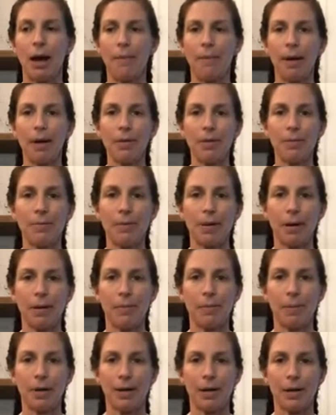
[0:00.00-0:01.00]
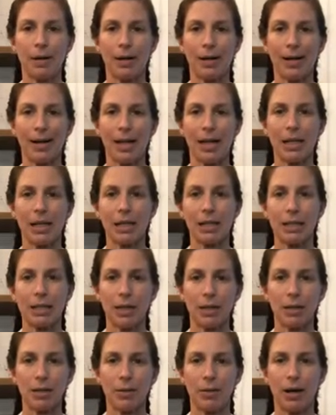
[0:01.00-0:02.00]
about the brown butter, and I'll
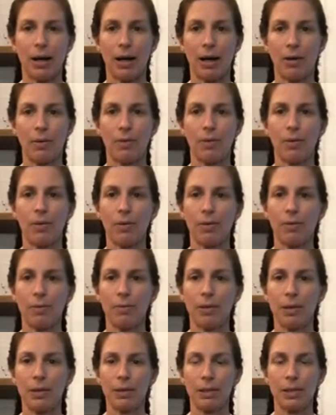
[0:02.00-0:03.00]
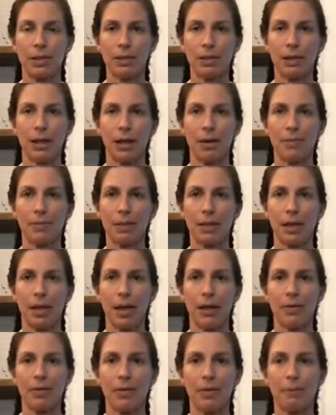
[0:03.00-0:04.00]
tell you how all the pieces come
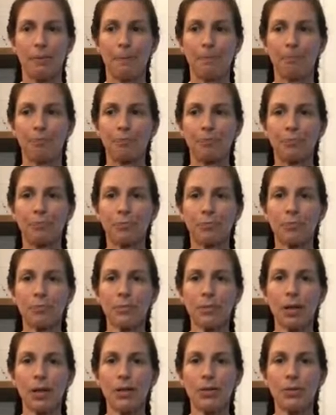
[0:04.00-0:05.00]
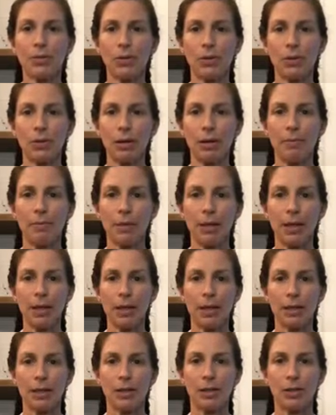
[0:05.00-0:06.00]
together. So let me
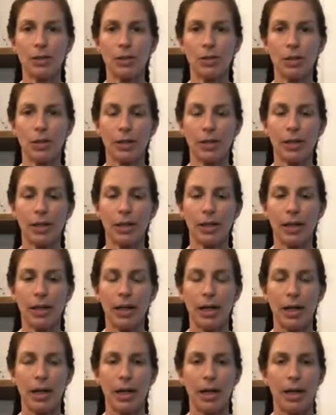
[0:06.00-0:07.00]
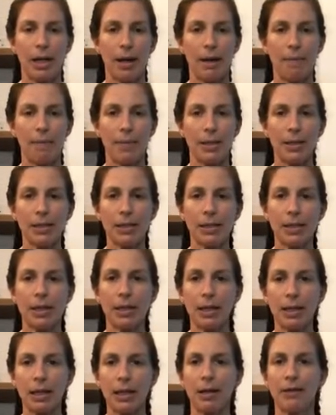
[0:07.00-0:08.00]
get started. And
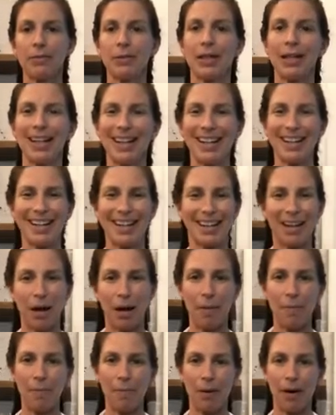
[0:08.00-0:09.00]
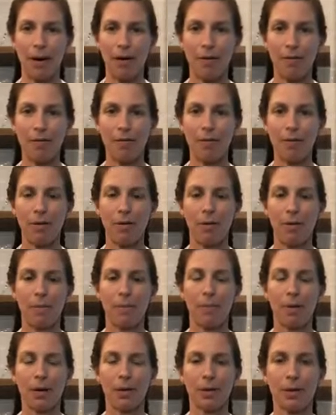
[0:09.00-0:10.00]
basically, I've taken a cup of
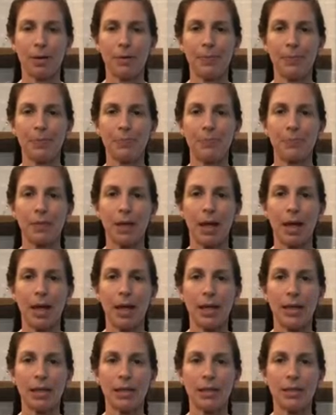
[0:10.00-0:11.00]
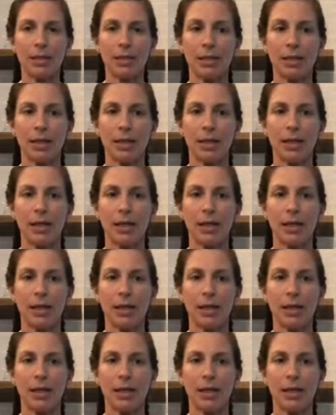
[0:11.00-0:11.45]
butter, and